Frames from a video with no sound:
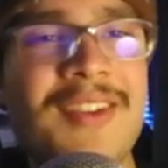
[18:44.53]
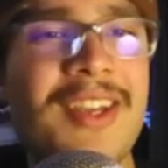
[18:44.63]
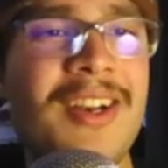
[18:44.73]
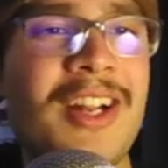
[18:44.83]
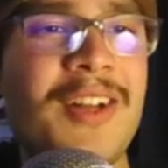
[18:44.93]
get
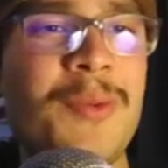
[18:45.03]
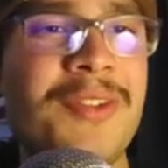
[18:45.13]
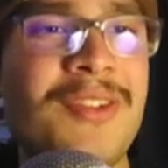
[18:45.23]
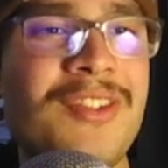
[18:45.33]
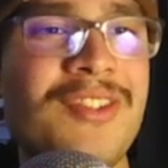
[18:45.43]
on how the
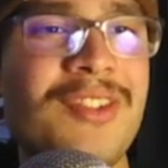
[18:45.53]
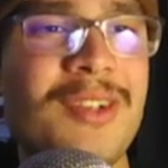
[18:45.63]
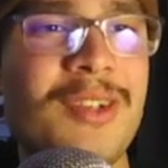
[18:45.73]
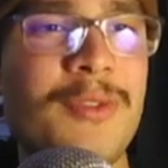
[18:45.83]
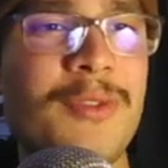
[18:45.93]
Wizards should have
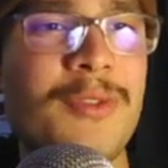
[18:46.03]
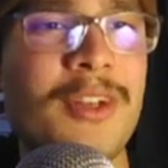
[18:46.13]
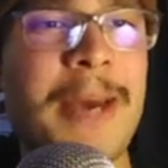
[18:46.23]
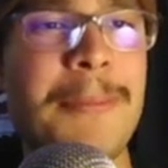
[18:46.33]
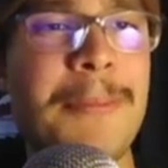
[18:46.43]
um,
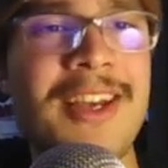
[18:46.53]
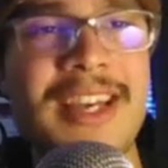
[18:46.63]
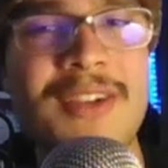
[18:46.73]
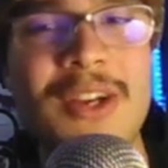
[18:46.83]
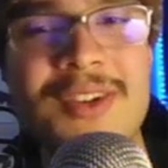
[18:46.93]
capitalized on
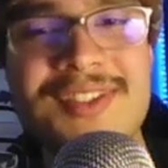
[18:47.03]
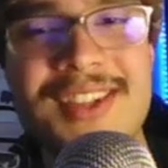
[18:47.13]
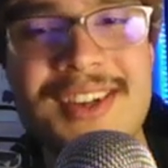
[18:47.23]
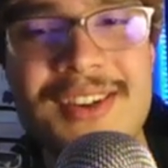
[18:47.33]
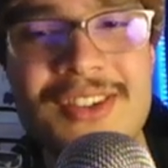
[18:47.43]
having Kris
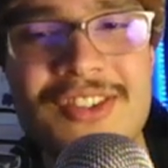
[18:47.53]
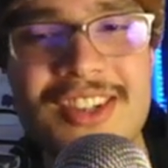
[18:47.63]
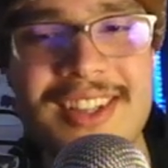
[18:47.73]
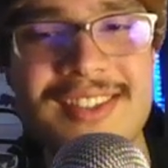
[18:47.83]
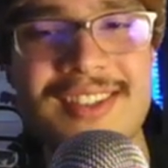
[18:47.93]
Dunn in our G
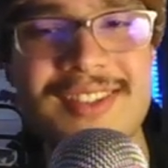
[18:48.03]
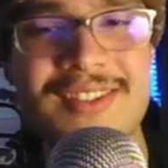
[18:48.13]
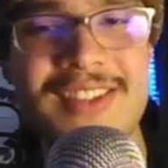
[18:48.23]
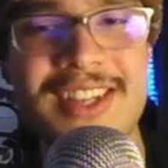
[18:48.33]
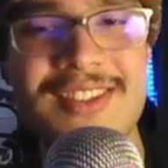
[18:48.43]
League
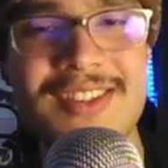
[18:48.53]
system last